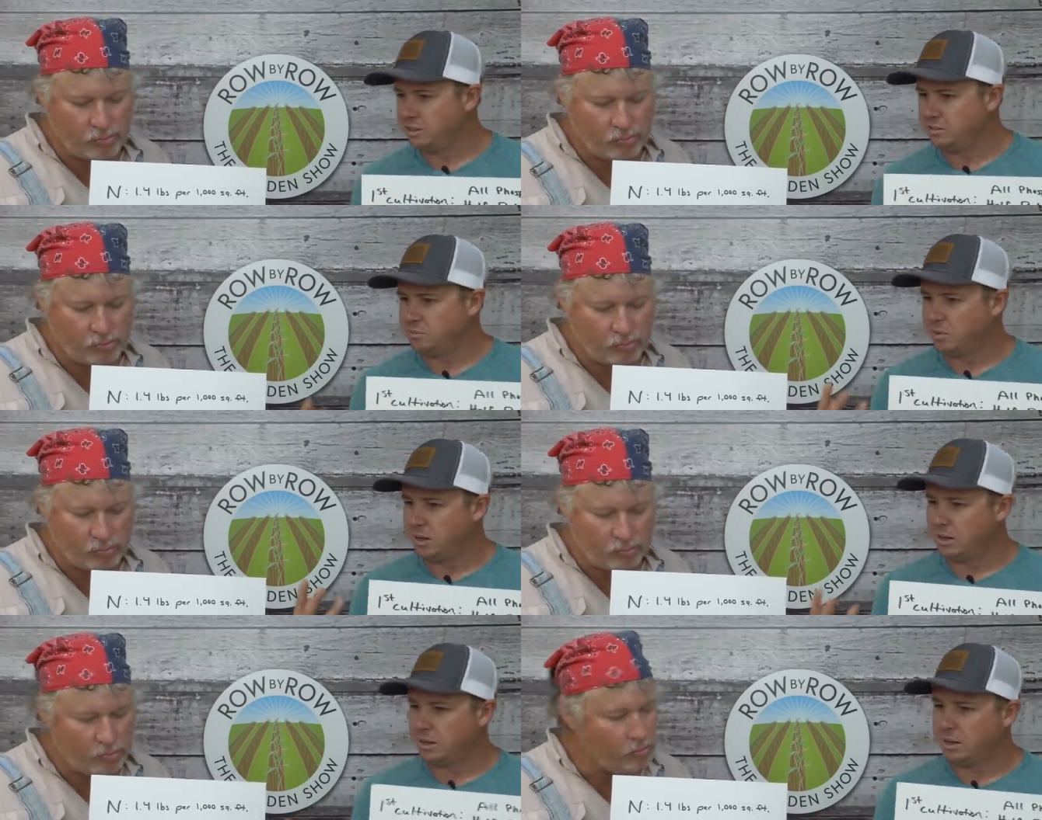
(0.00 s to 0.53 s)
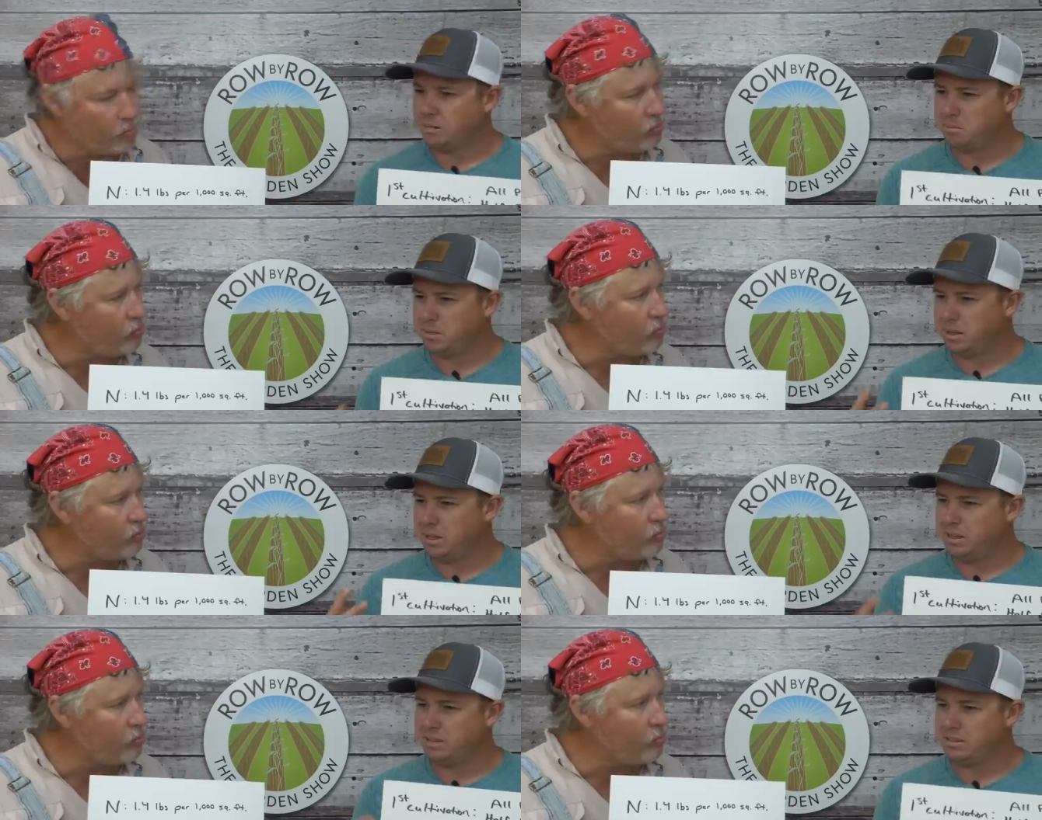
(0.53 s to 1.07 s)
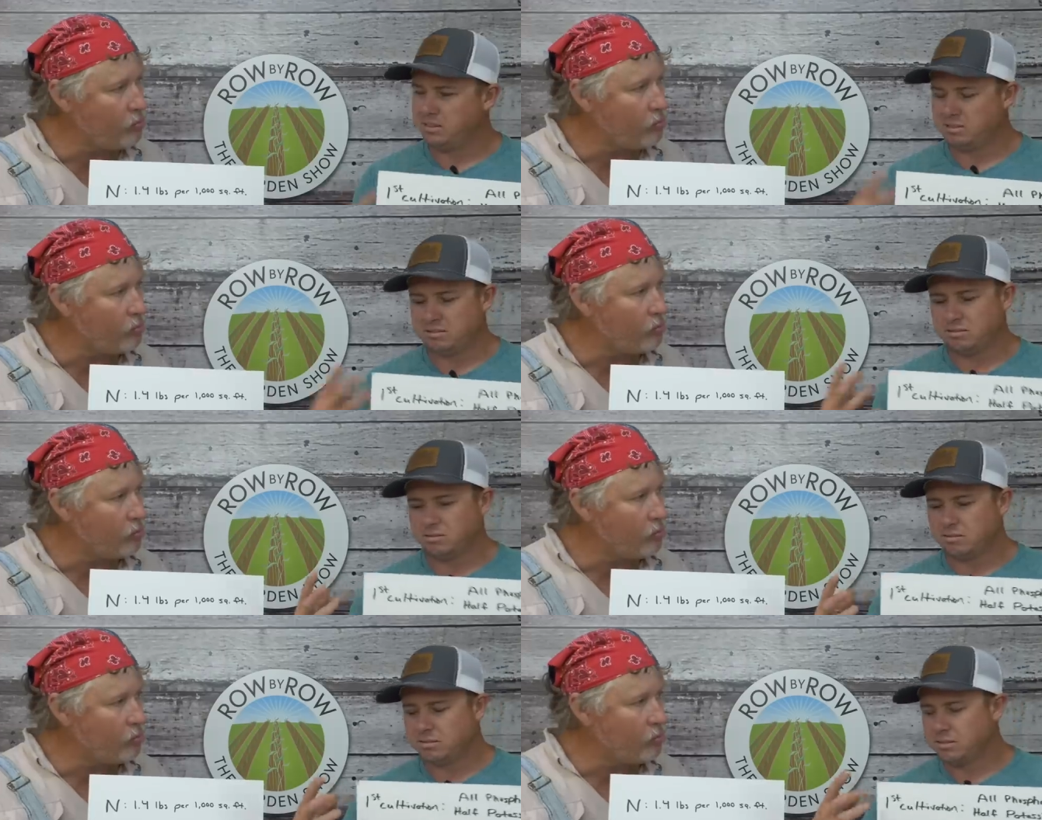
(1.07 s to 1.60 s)
Speaker 1: this might not be
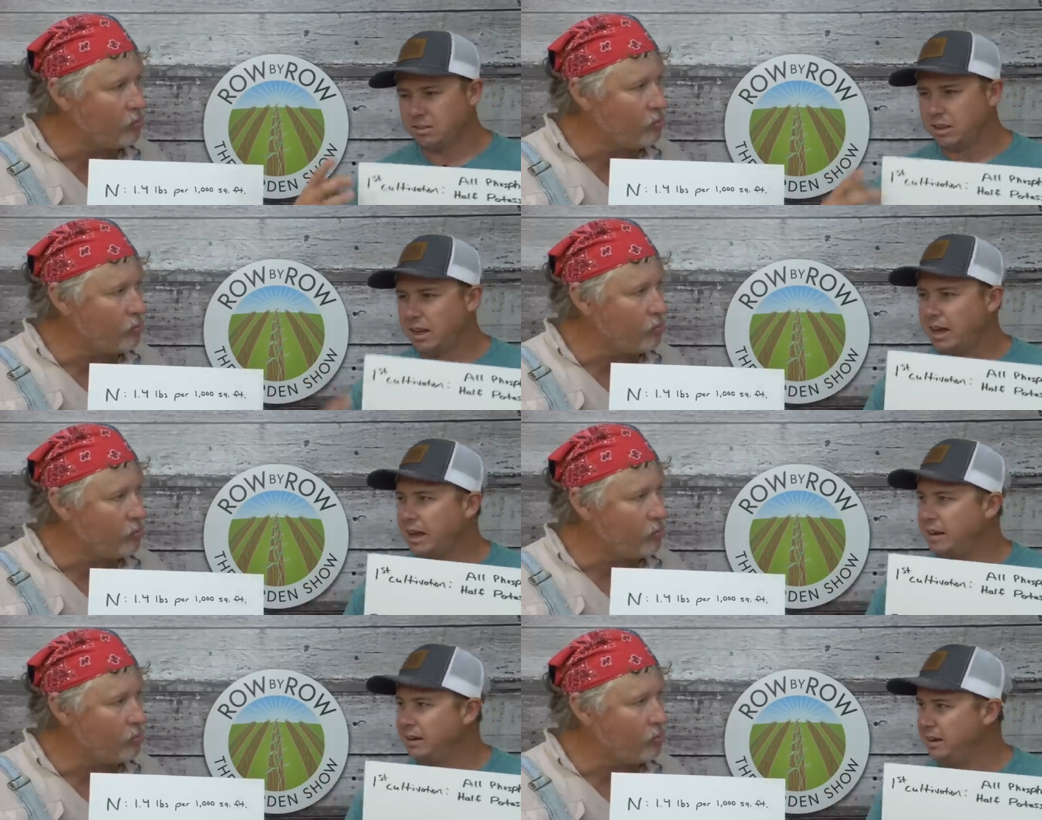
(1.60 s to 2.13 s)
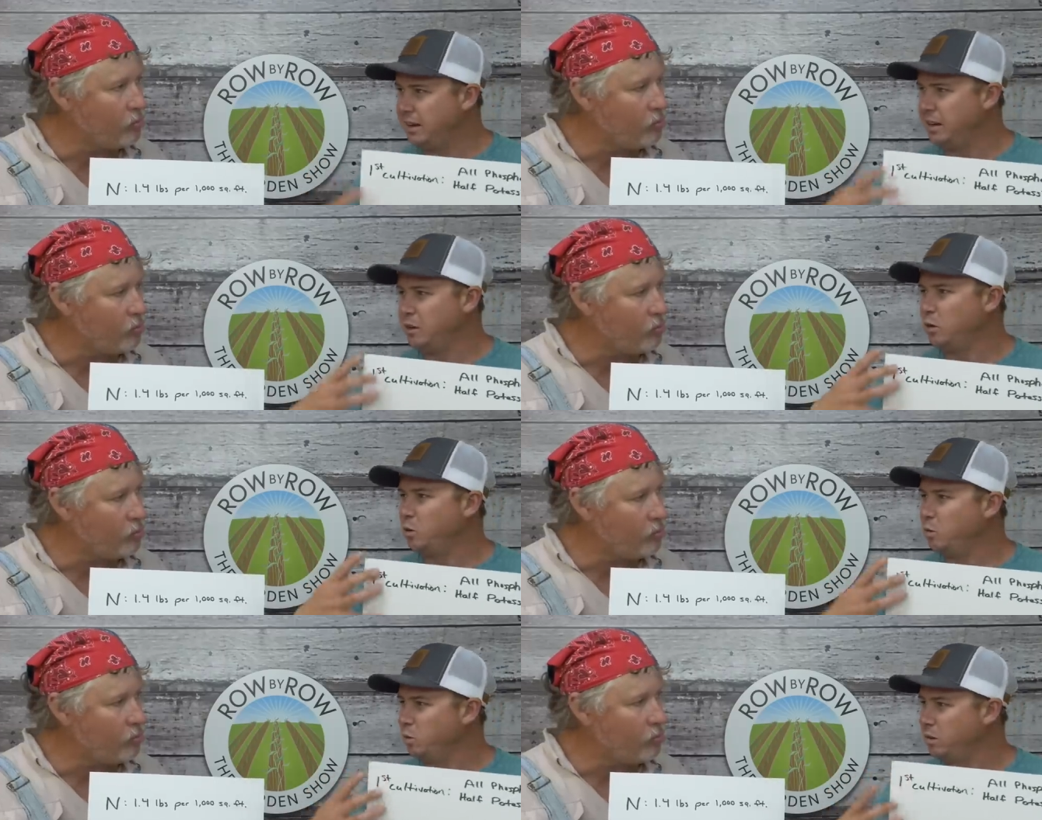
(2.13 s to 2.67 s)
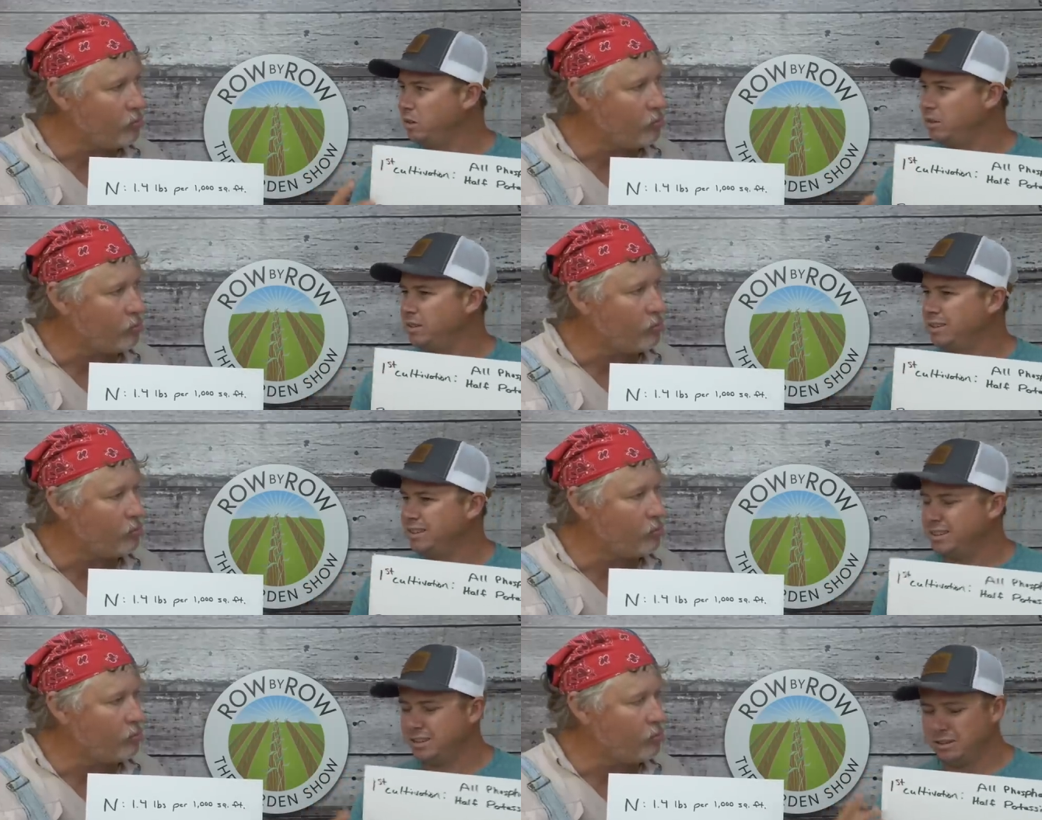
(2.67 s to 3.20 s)
ideal with,
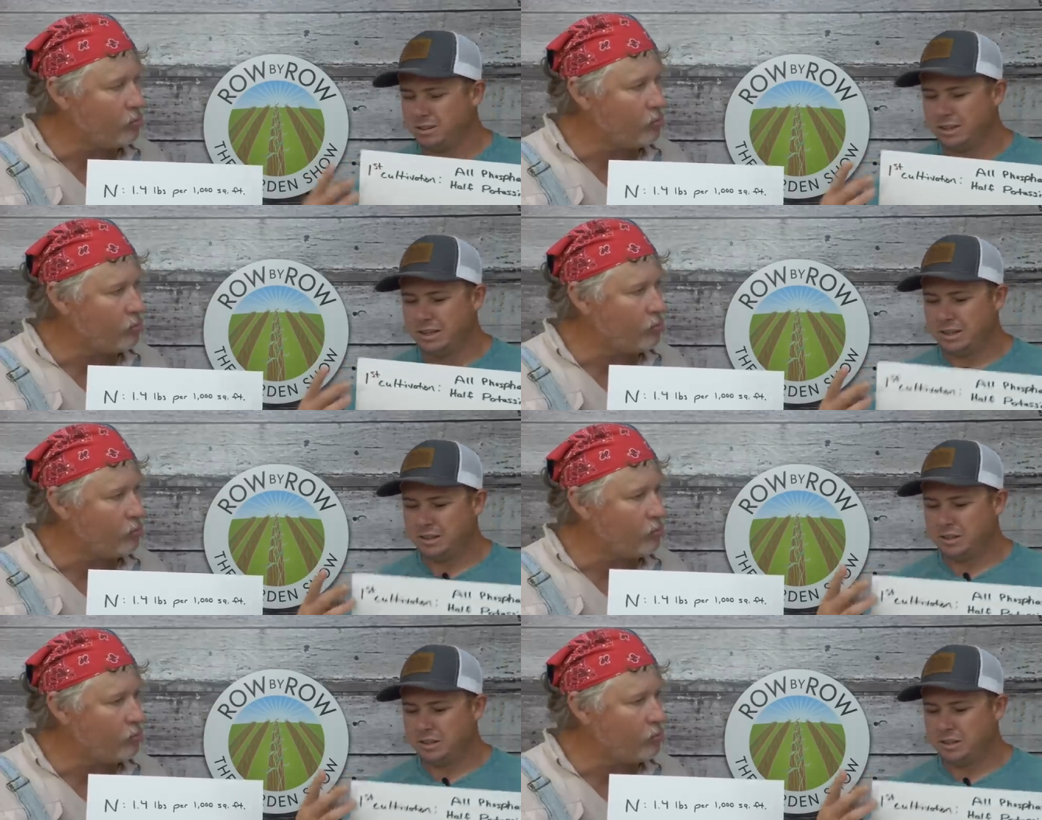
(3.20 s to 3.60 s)
you know,